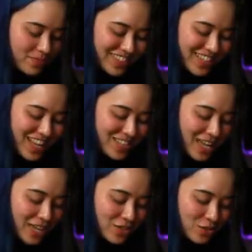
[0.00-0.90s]
Yeah, it's
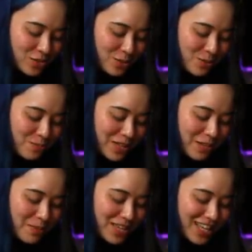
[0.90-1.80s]
extra lube,
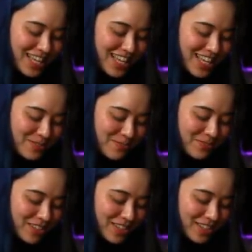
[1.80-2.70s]
baby. I
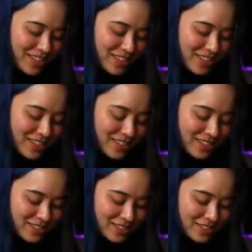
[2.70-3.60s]
feel like
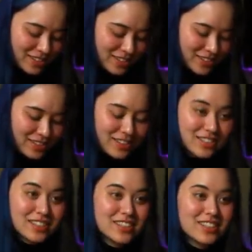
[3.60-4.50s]
maybe she was right about the
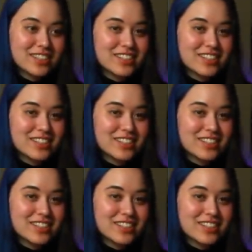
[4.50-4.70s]
Gonzo.